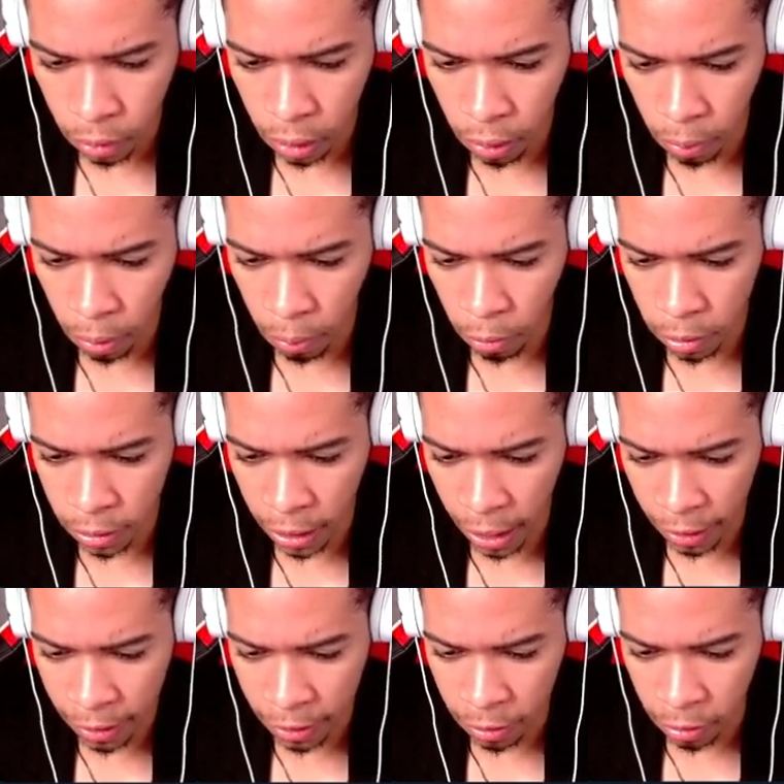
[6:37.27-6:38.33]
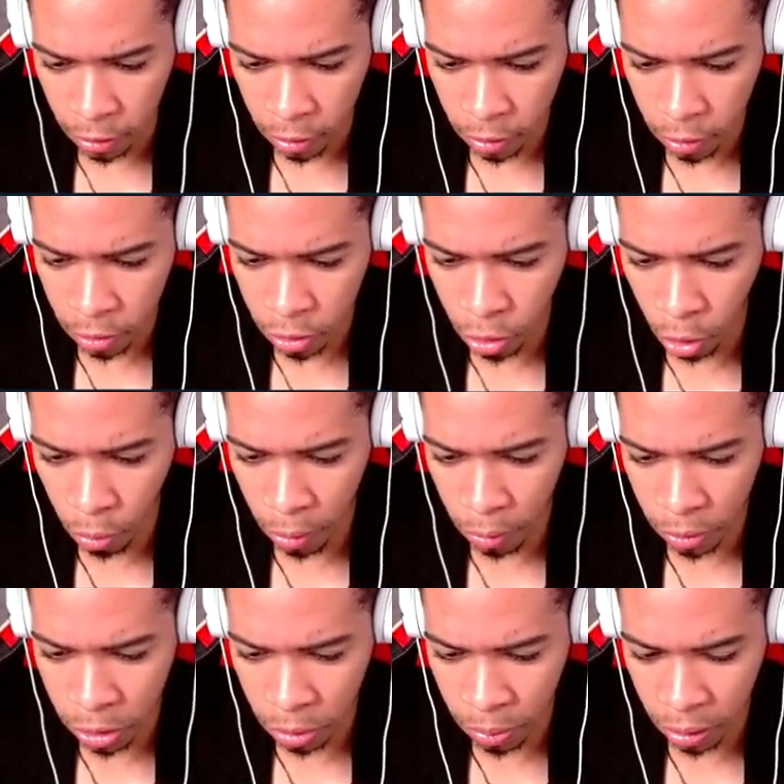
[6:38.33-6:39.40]
Come on, boys. Lock in. There's no way
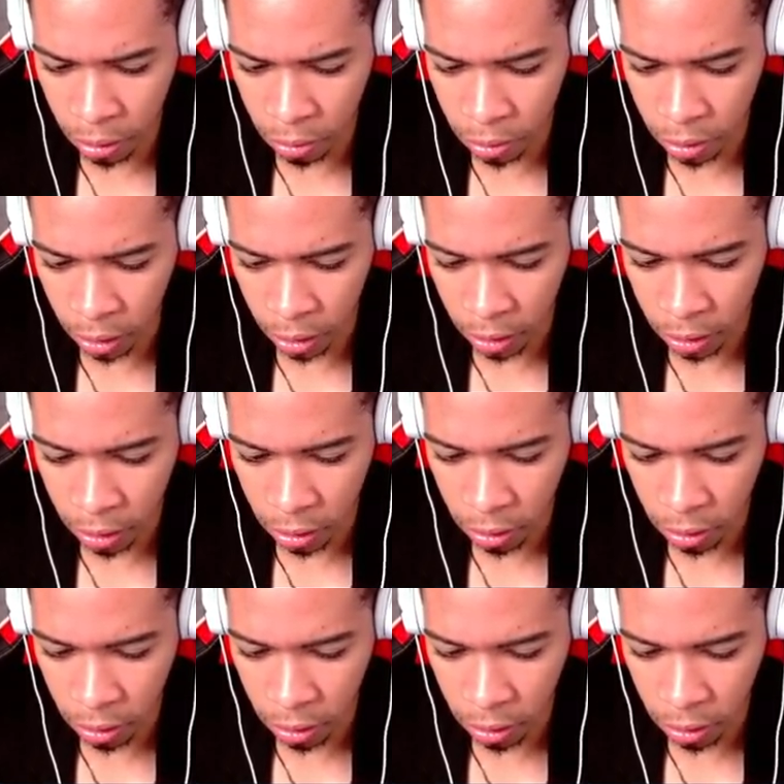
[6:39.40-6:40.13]
we should be losing this.